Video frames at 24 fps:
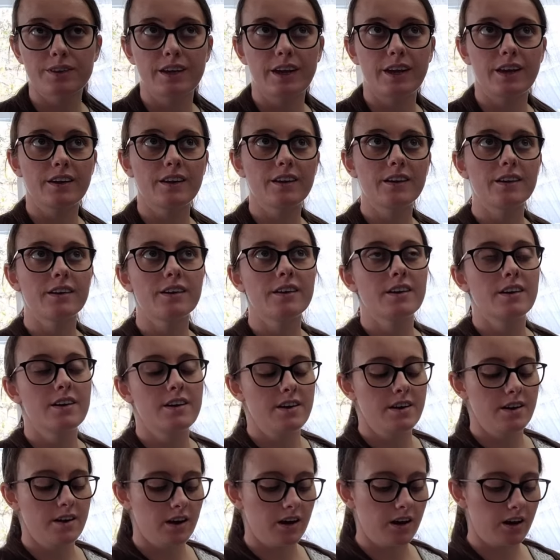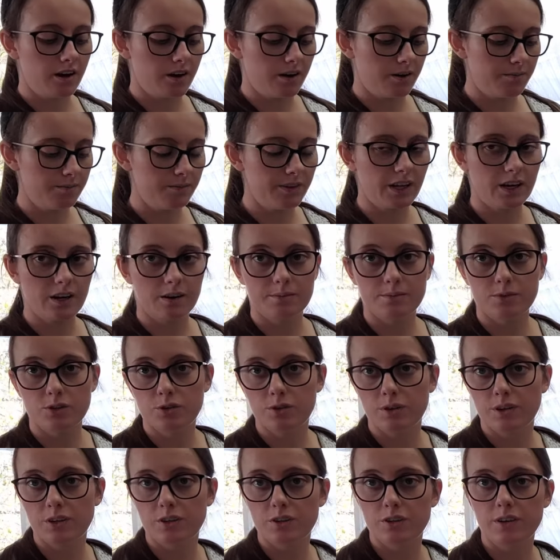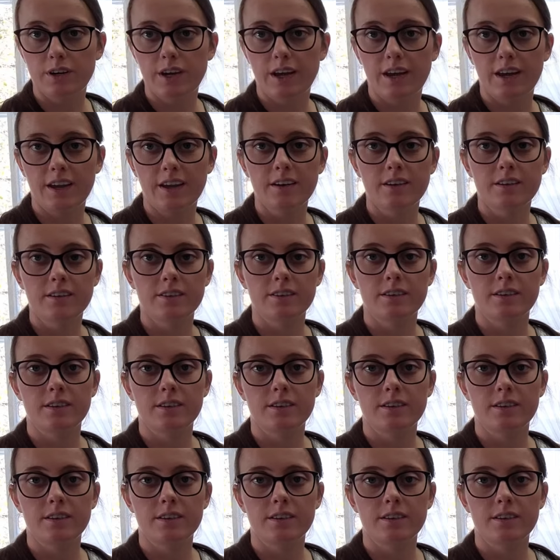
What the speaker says: thing that I'm doing today.